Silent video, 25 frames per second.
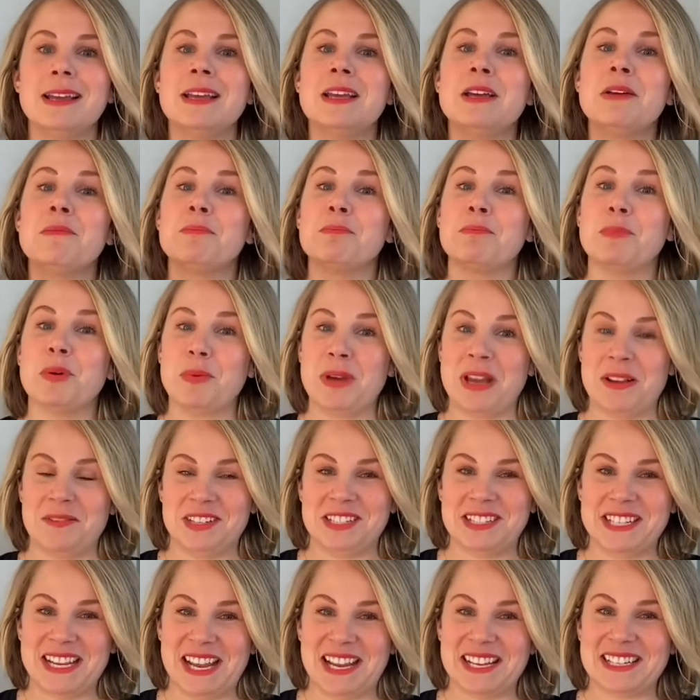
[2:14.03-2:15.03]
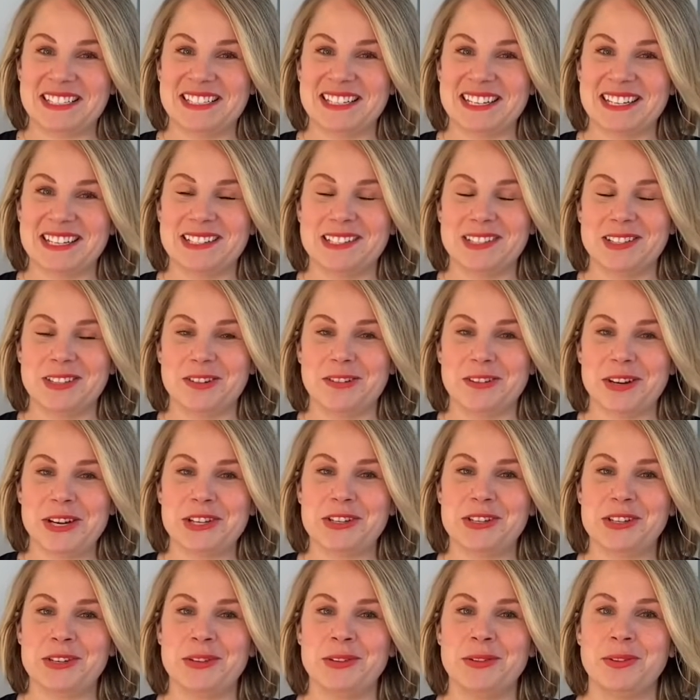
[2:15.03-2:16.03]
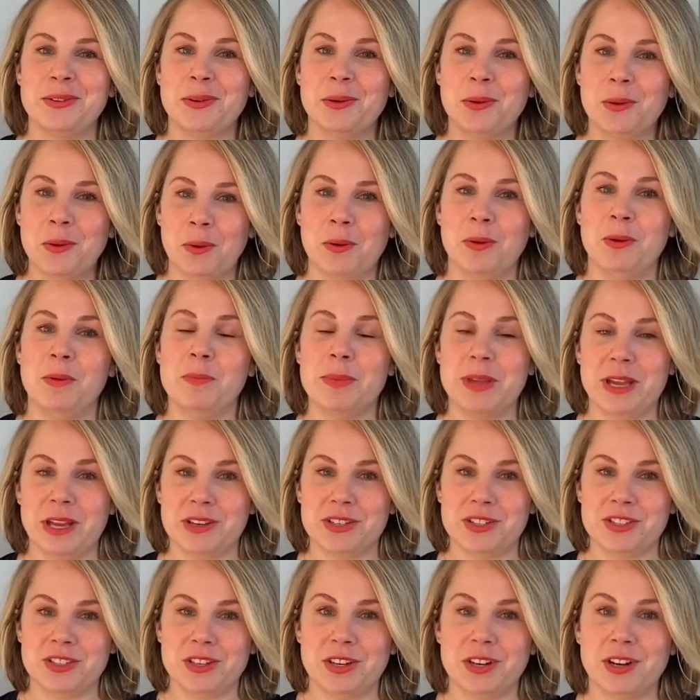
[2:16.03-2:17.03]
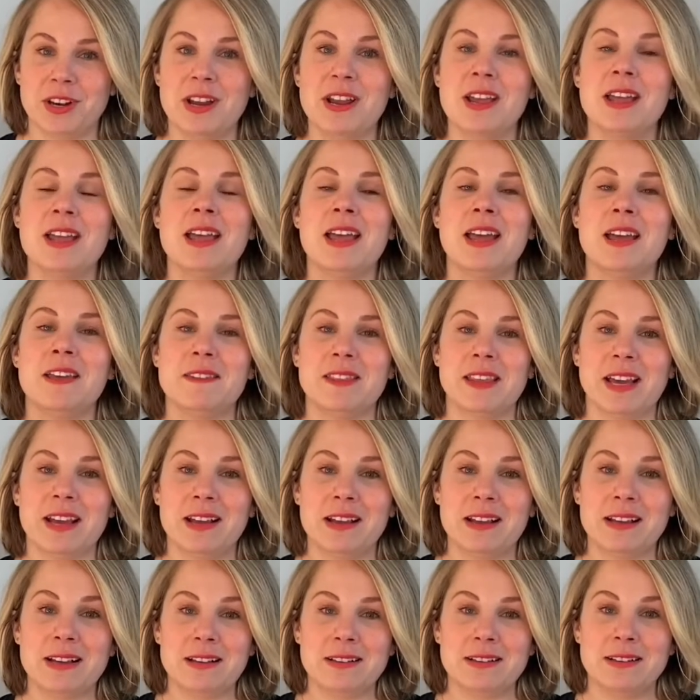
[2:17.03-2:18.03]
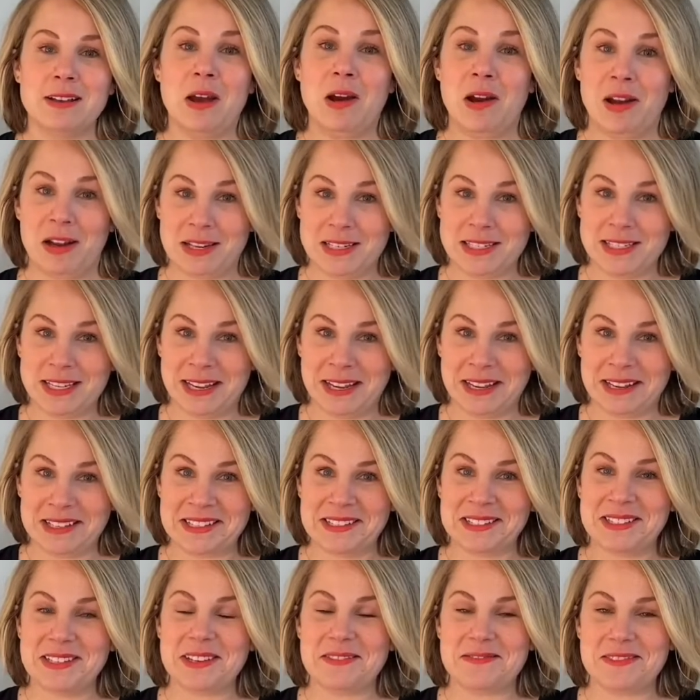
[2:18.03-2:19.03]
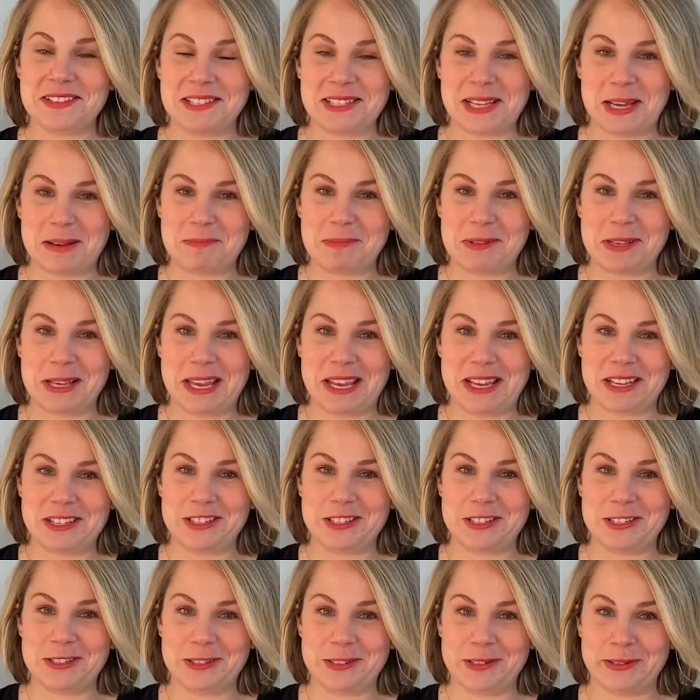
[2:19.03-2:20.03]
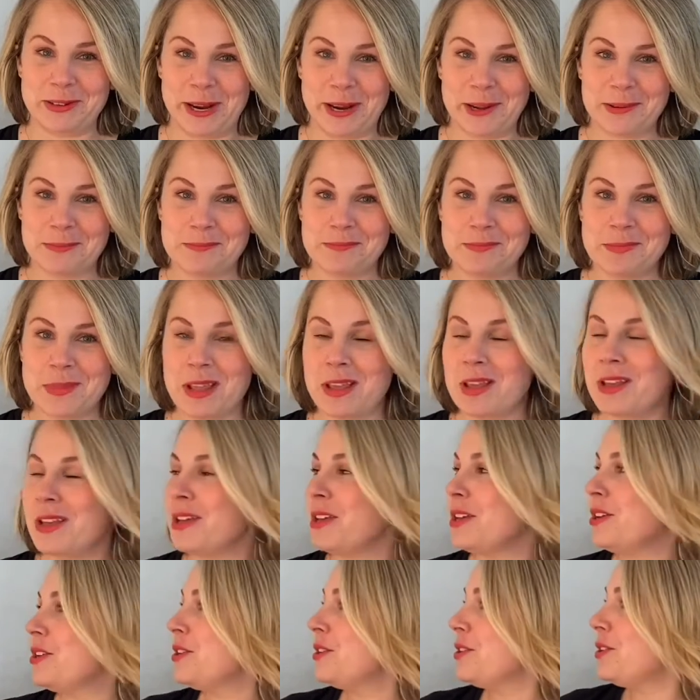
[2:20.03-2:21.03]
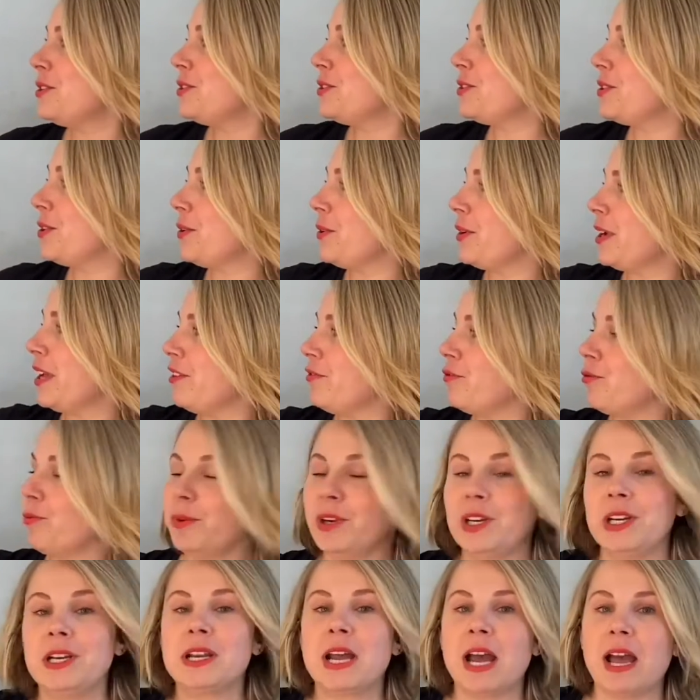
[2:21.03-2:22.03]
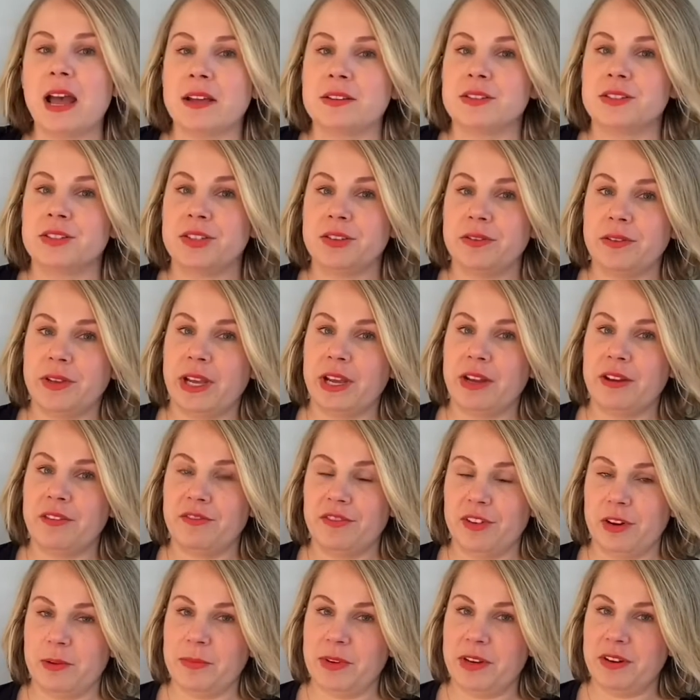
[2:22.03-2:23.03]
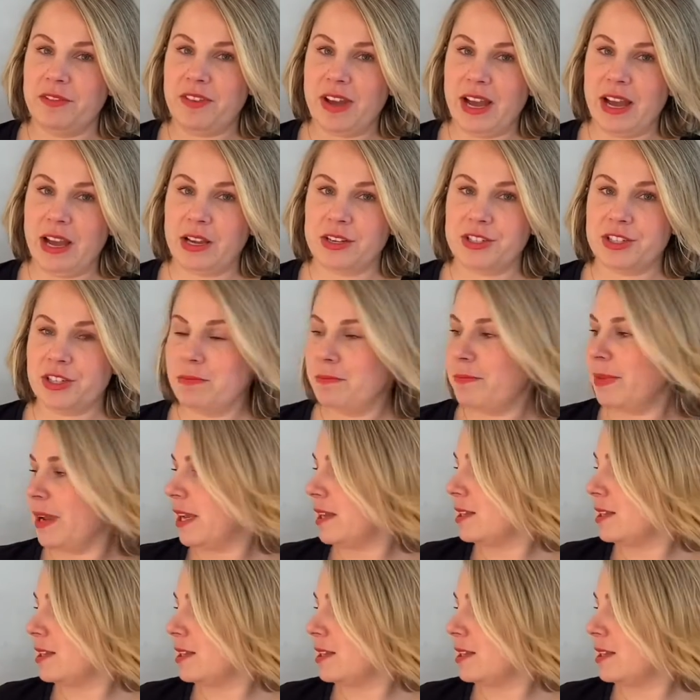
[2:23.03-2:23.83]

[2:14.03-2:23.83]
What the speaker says: But we have to take into consideration the whole picture and the context of these applications, right? So if we're not doing affirmative action based